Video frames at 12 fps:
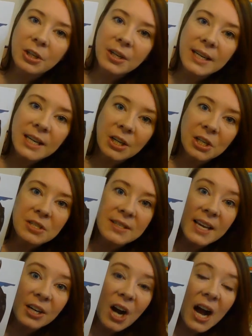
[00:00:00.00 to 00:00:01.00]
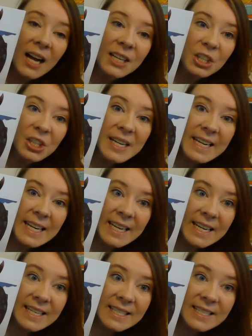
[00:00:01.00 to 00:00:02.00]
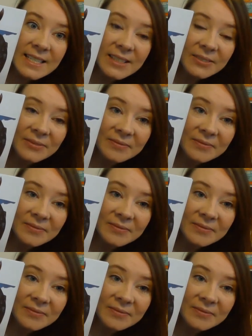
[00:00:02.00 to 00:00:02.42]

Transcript: your ears that are on your knees.